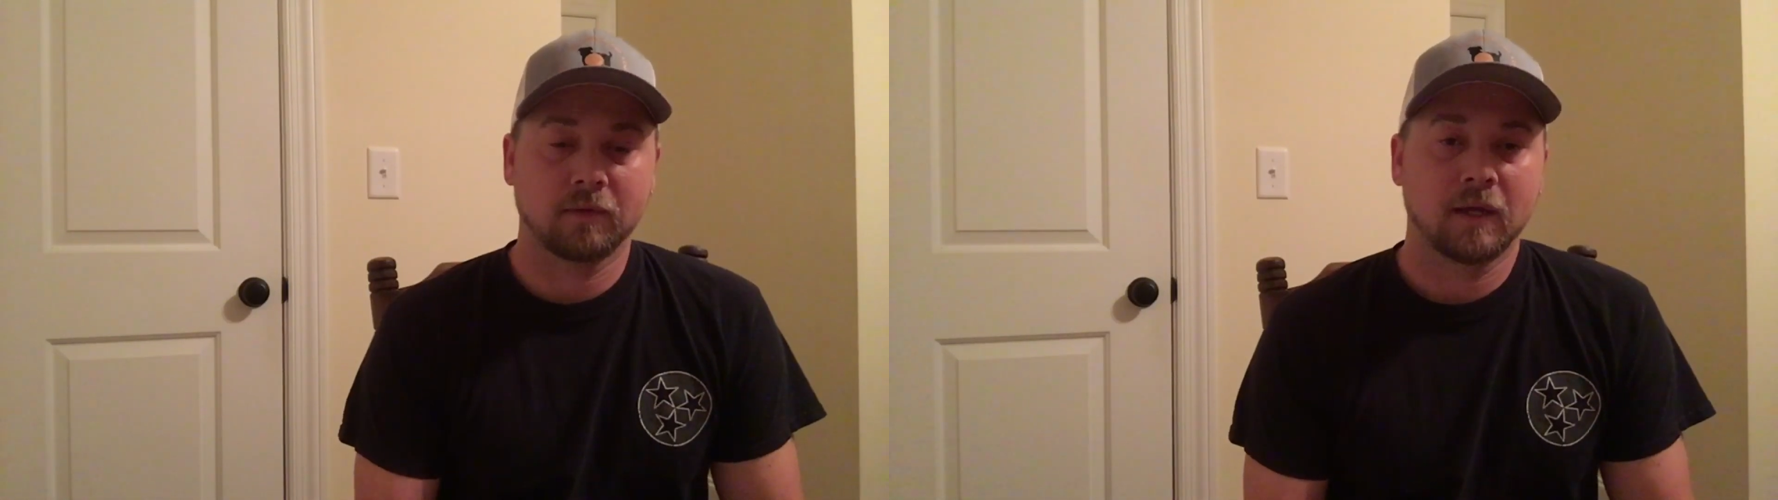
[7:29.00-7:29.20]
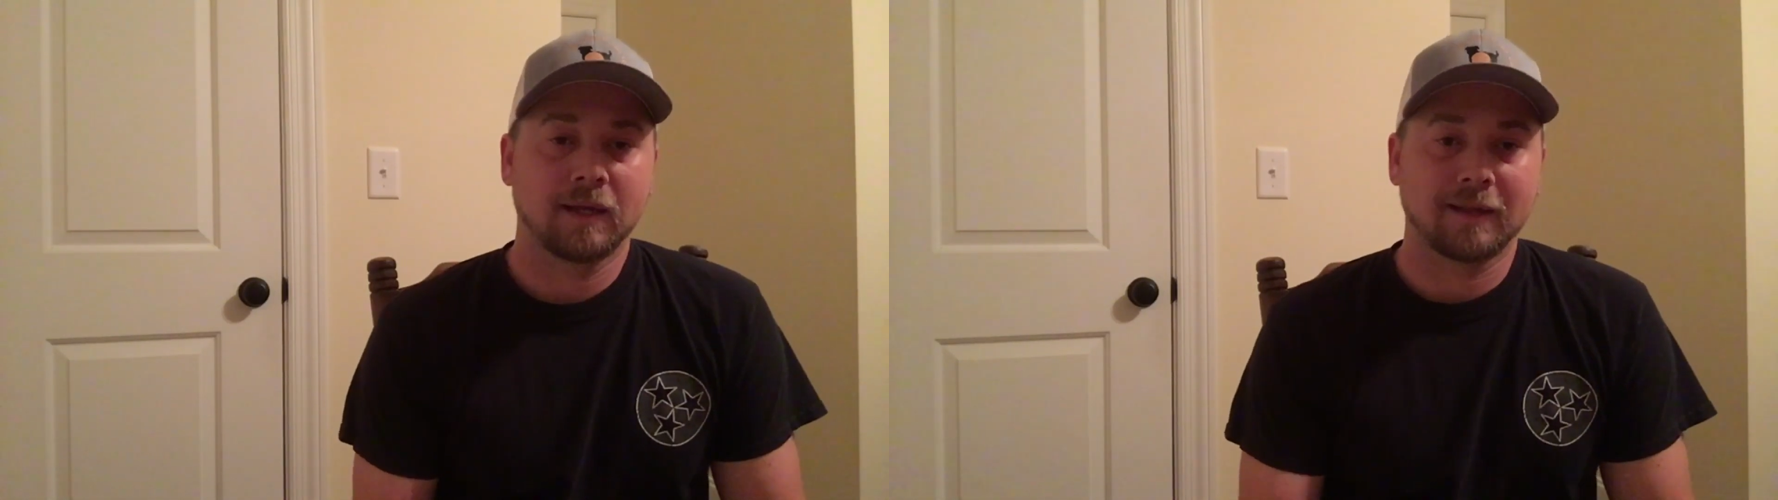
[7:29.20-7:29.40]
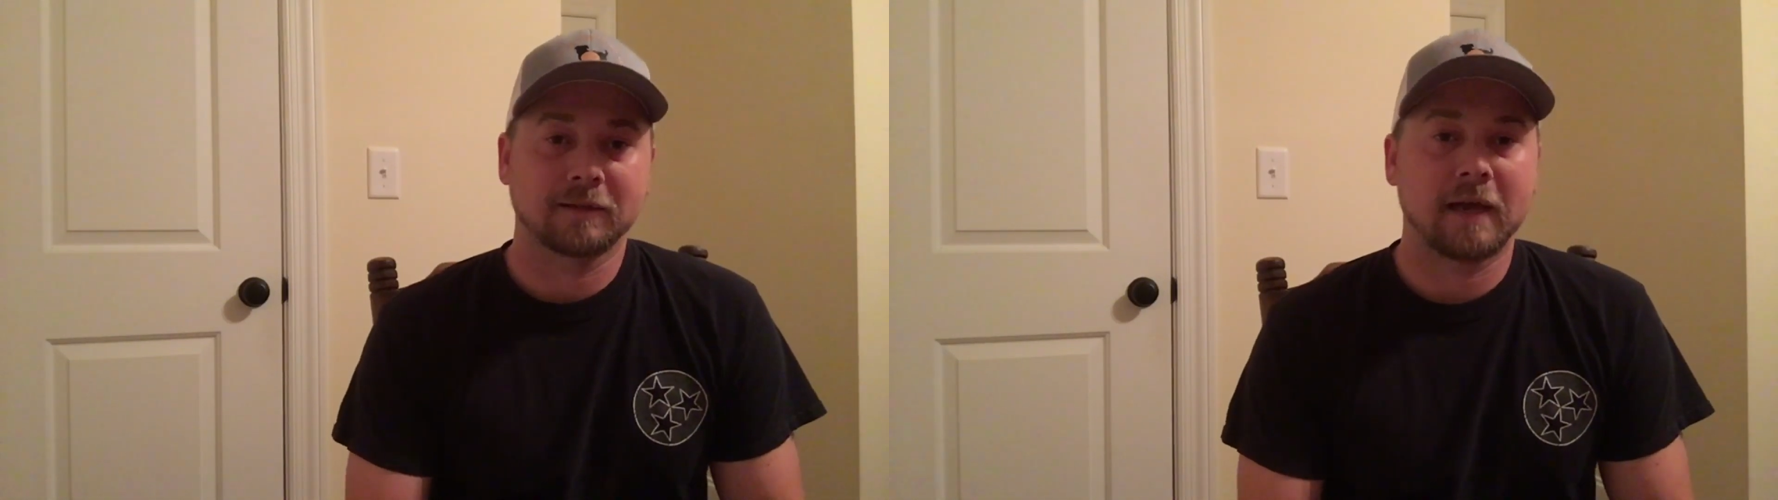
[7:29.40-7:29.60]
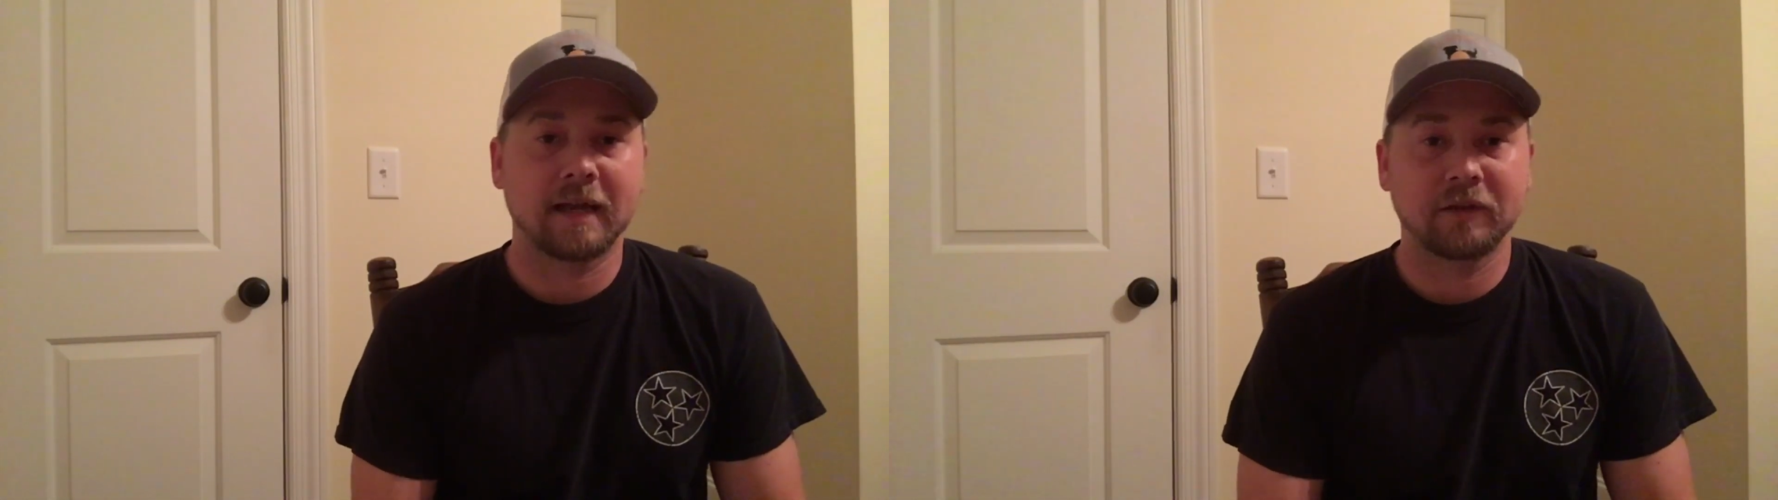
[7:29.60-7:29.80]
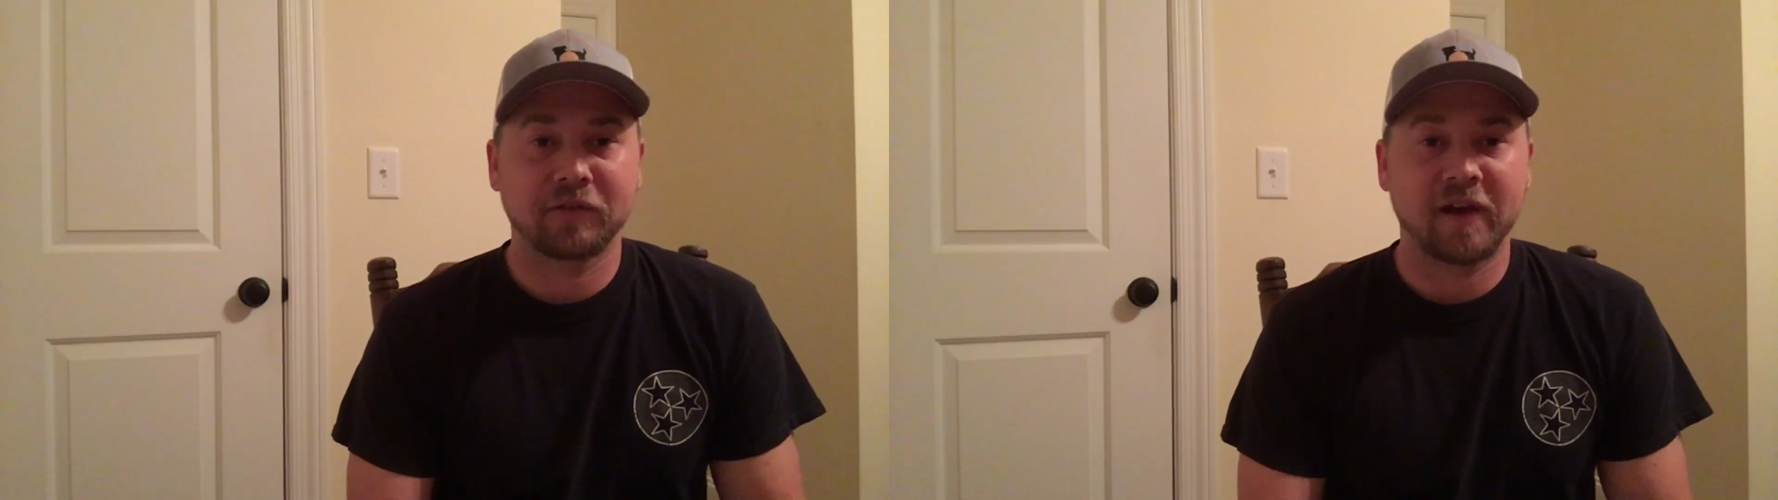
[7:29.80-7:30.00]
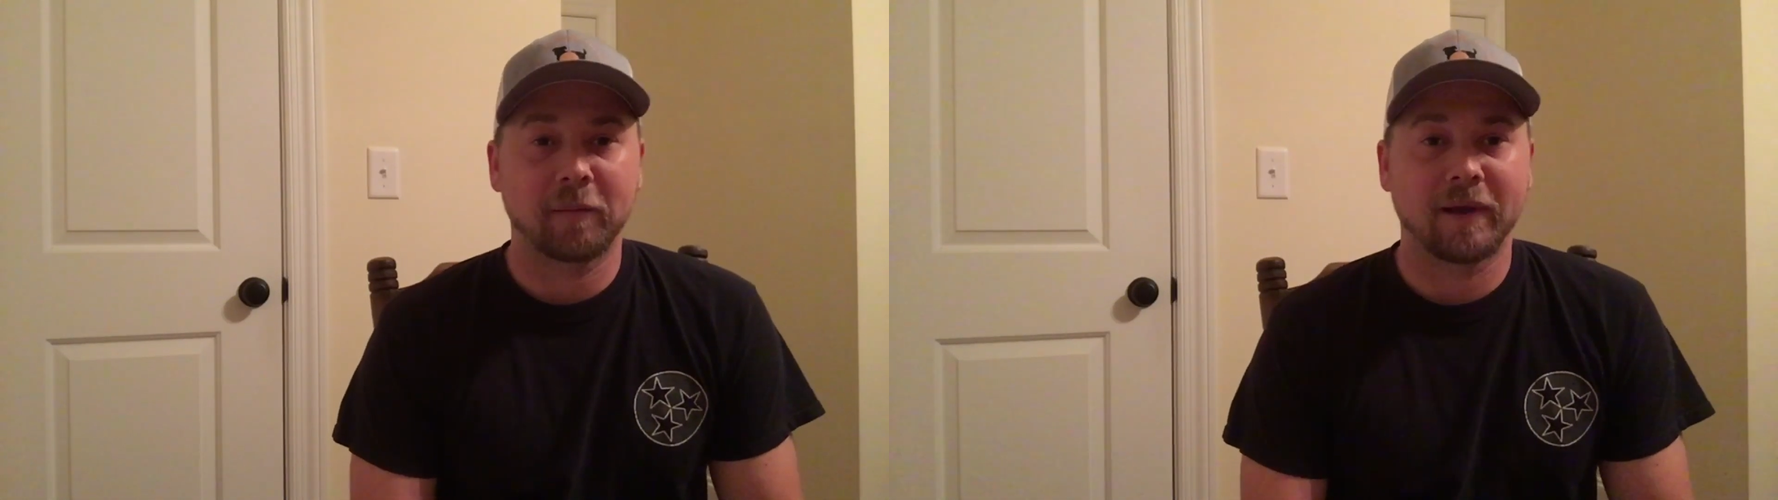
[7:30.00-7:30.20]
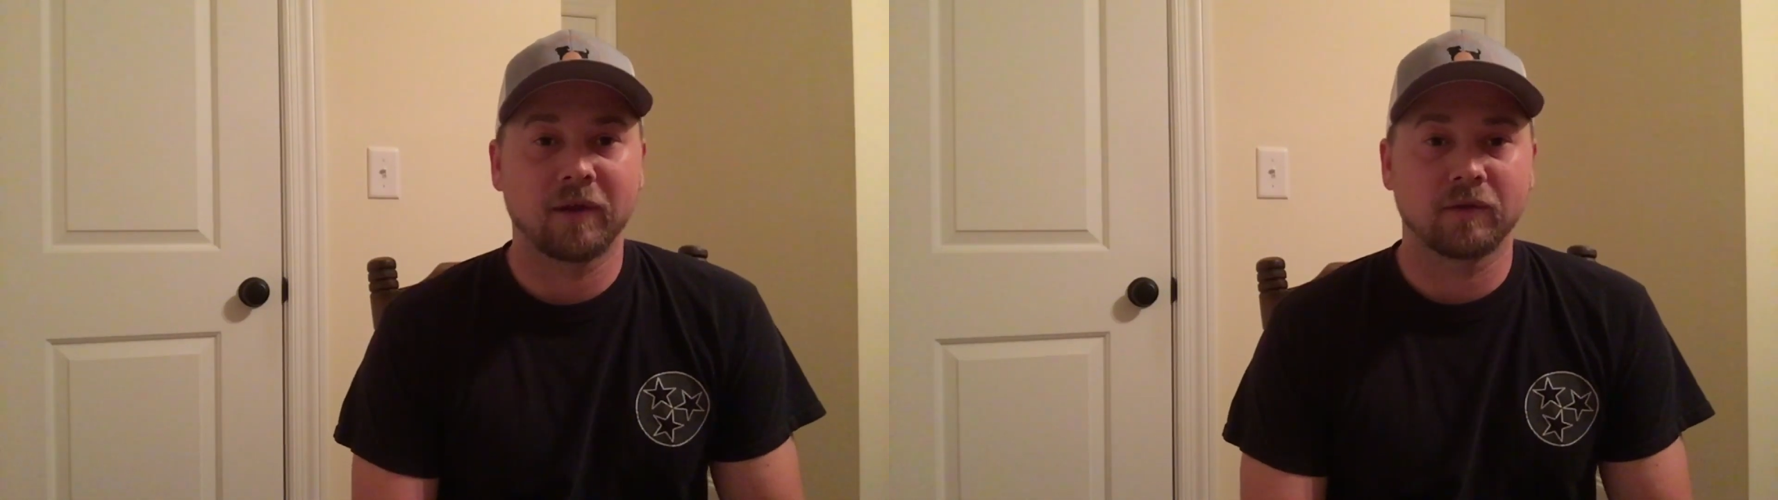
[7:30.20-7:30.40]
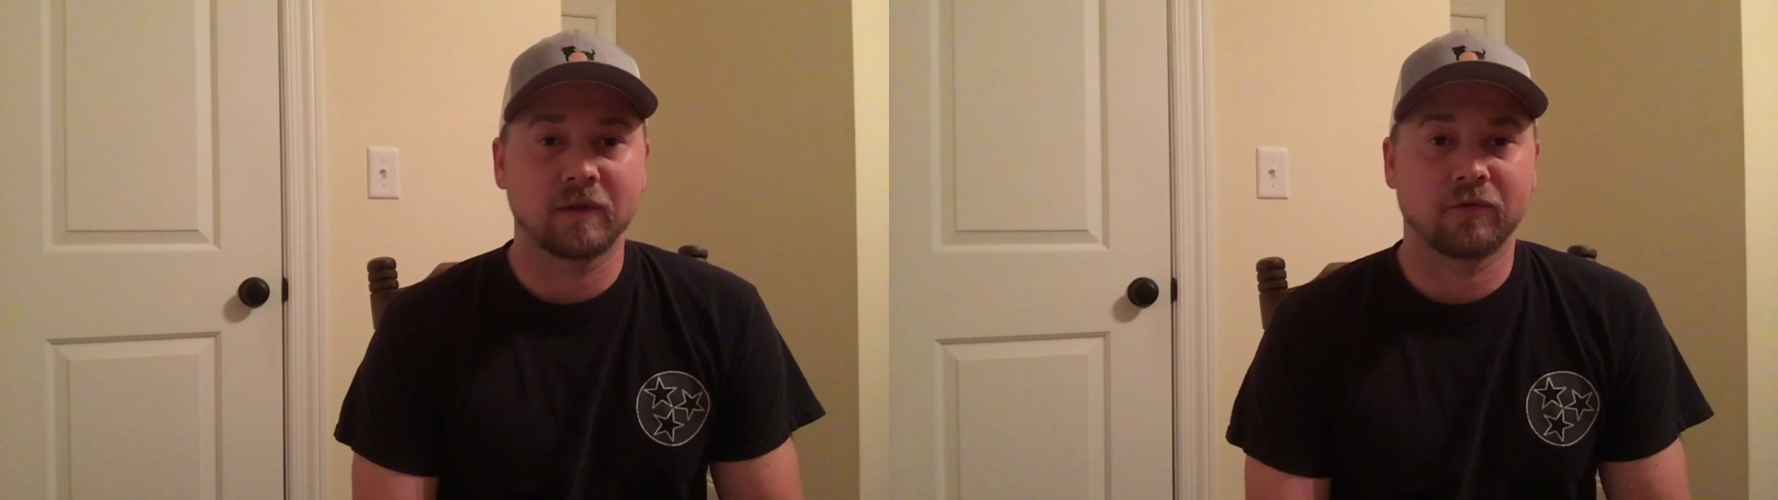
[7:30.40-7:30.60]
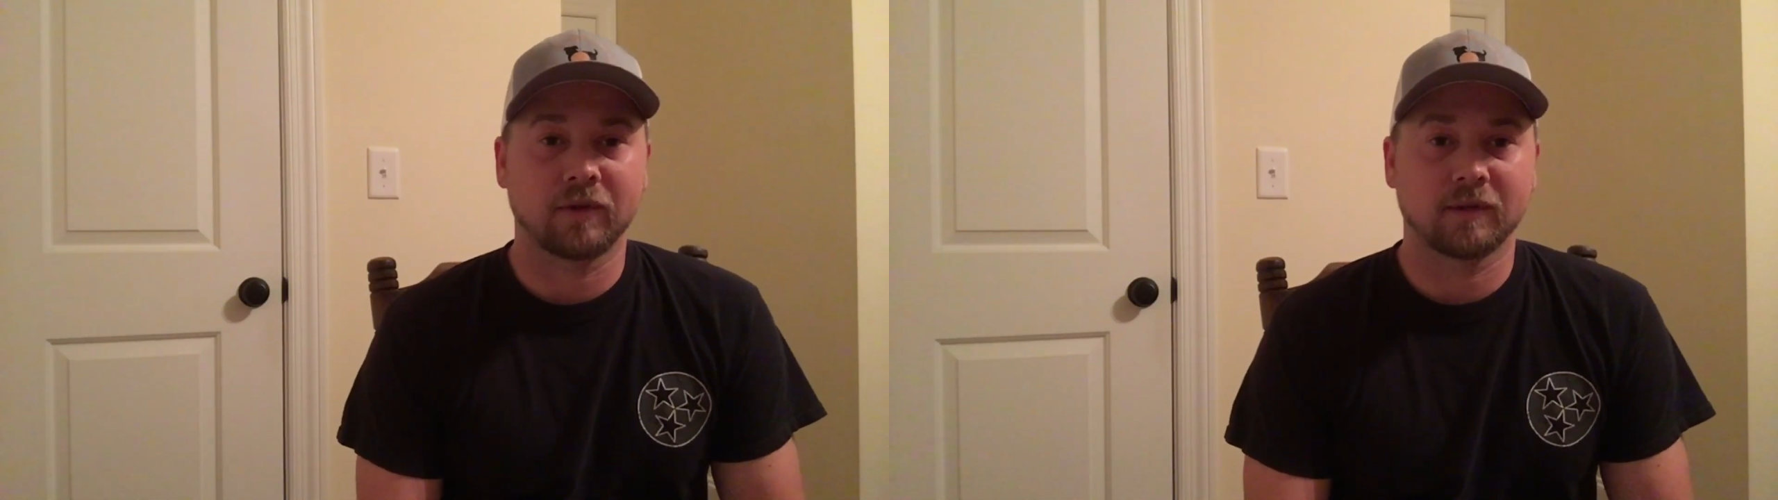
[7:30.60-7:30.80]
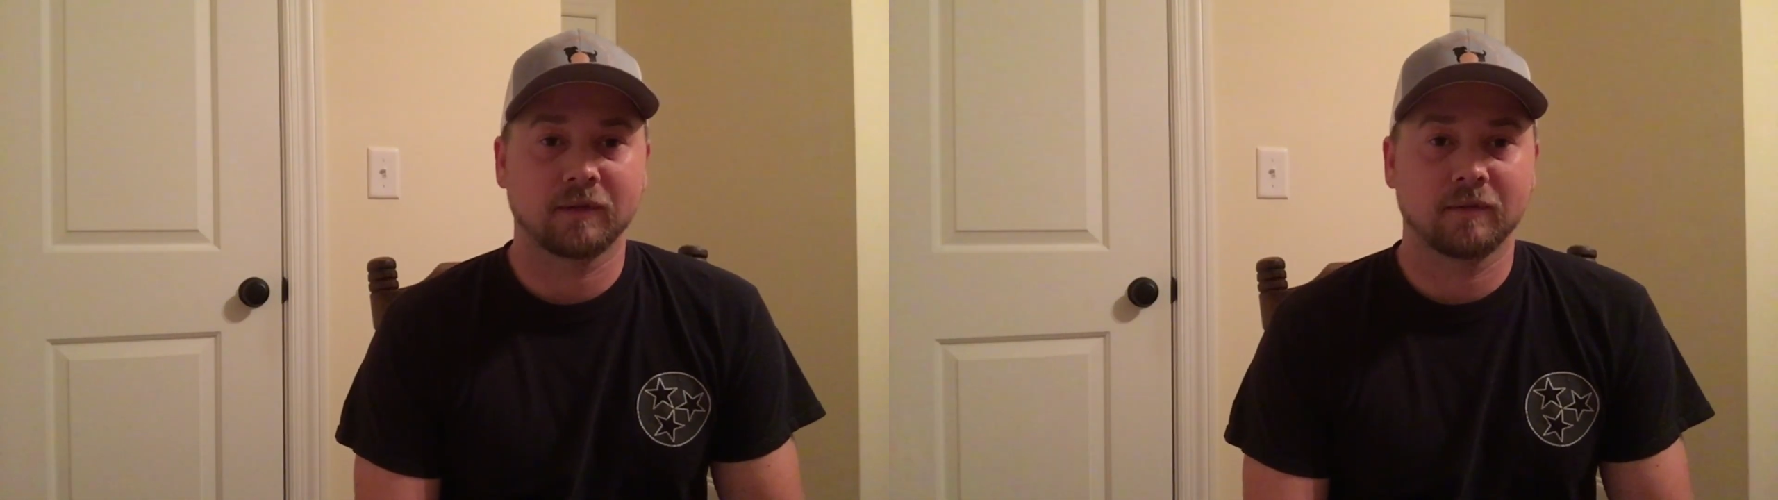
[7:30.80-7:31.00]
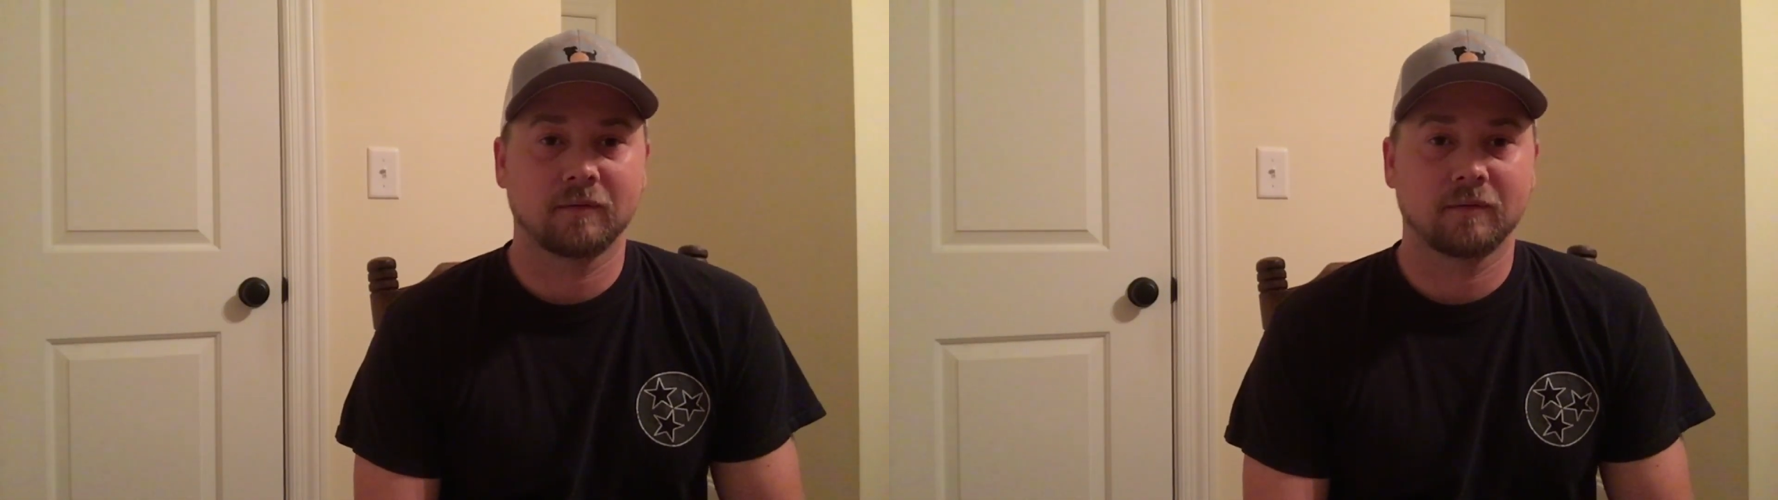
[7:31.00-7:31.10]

That's 95-pound difference.